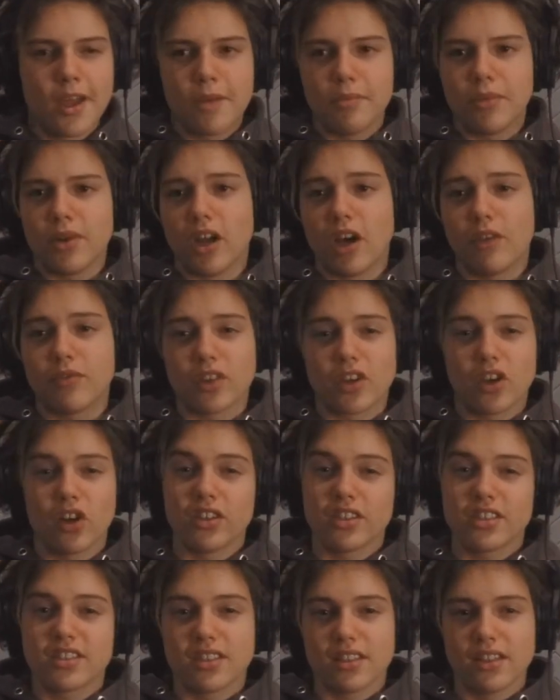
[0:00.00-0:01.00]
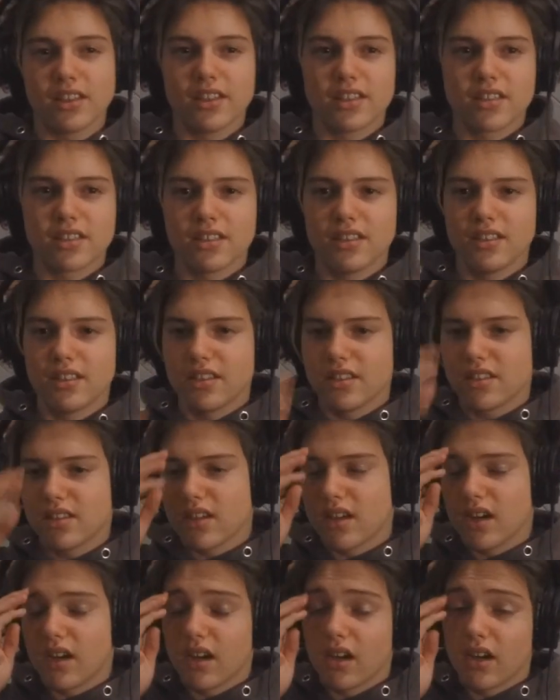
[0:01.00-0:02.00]
but after constant listens,
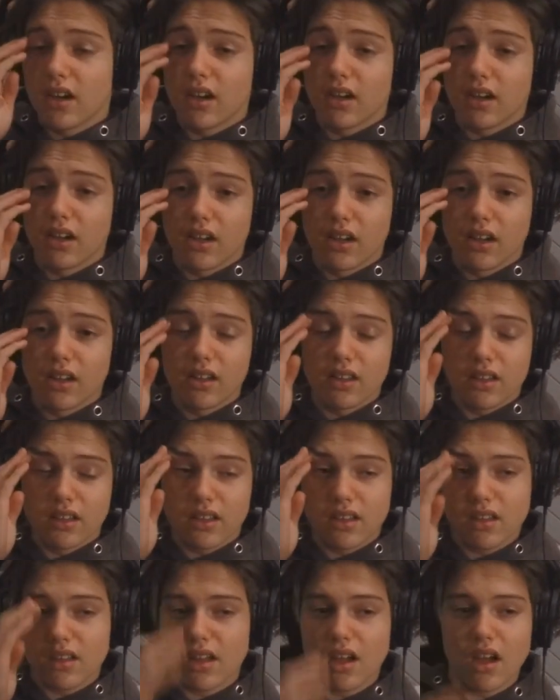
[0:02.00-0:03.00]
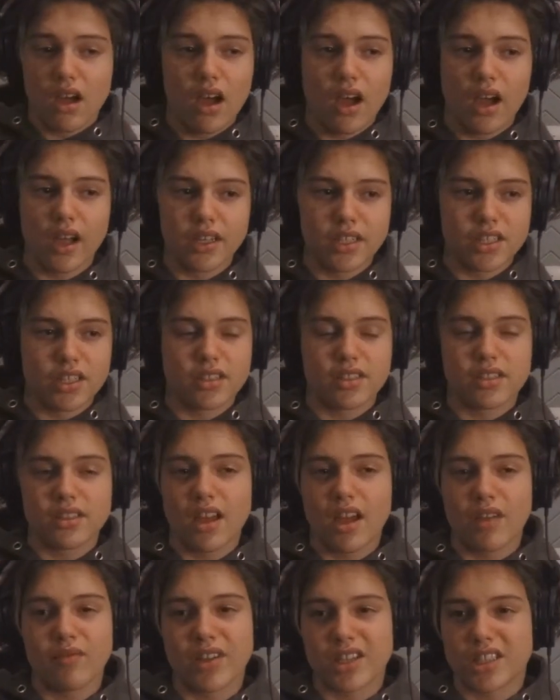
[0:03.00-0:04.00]
I just
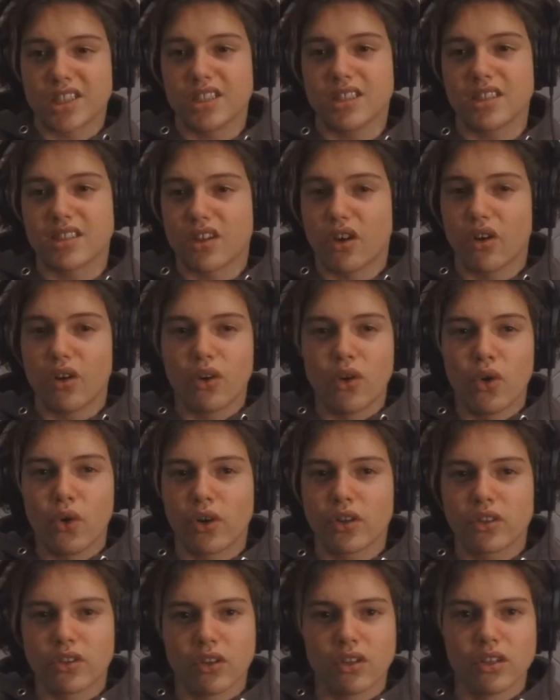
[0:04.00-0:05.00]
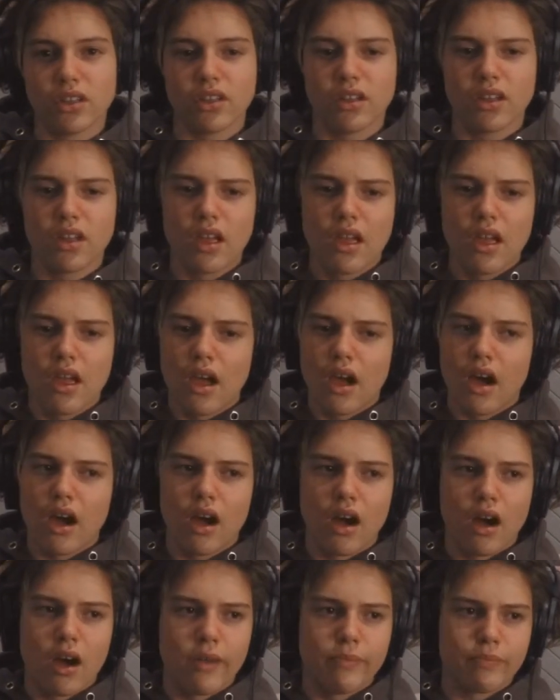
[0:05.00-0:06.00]
got hooked on it.
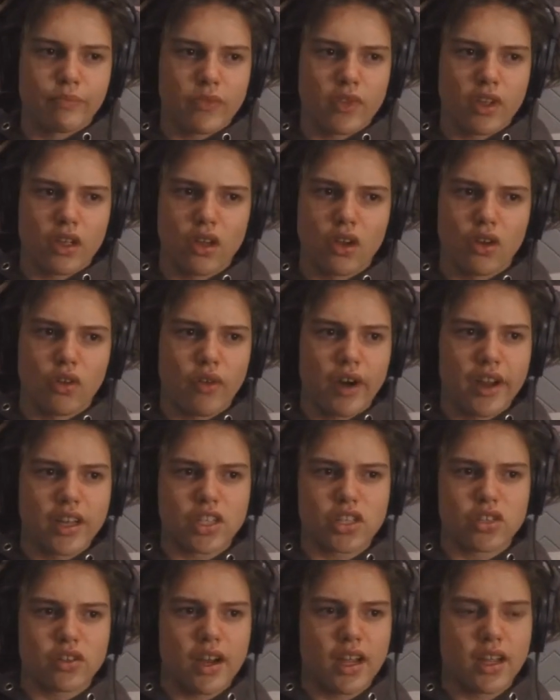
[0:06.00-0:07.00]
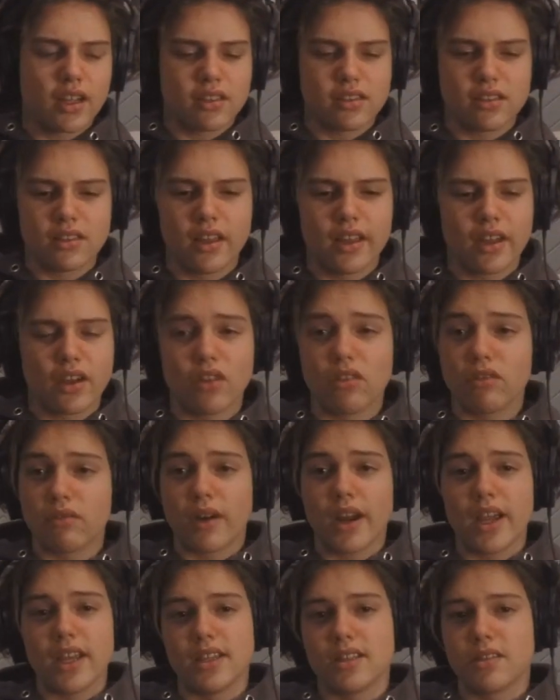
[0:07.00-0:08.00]
Great tracks like
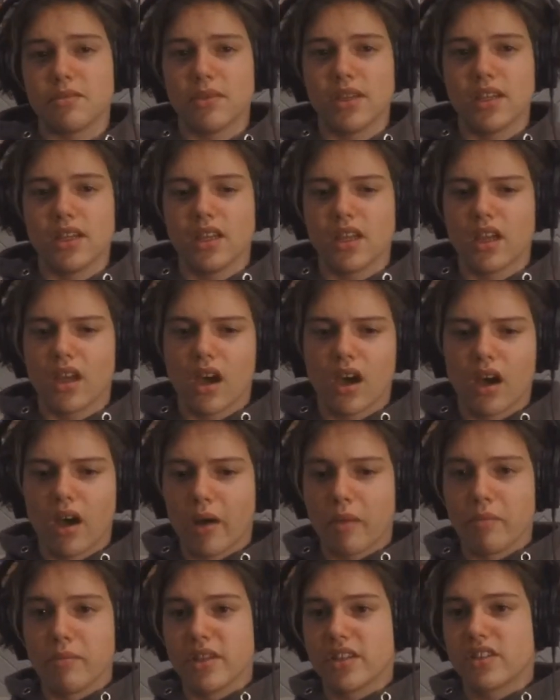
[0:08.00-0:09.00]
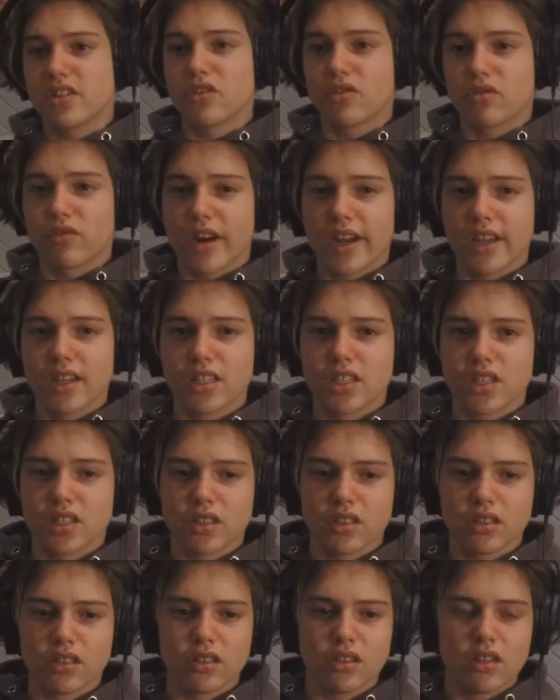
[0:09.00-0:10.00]
Erase Me, Mr.
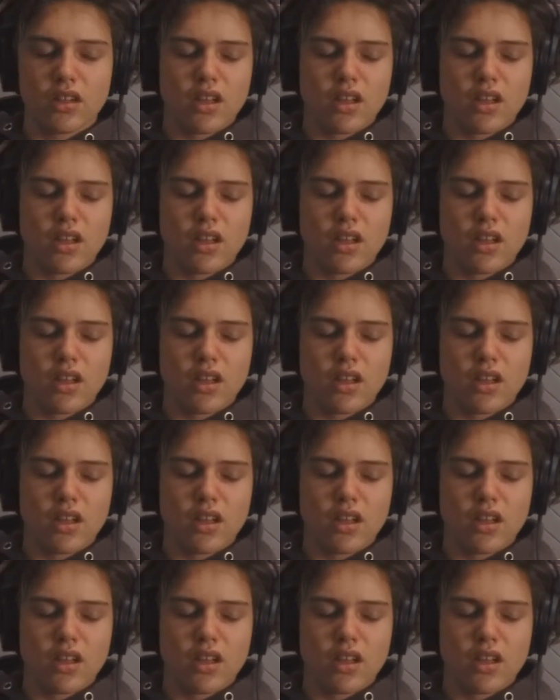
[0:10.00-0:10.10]
Rager.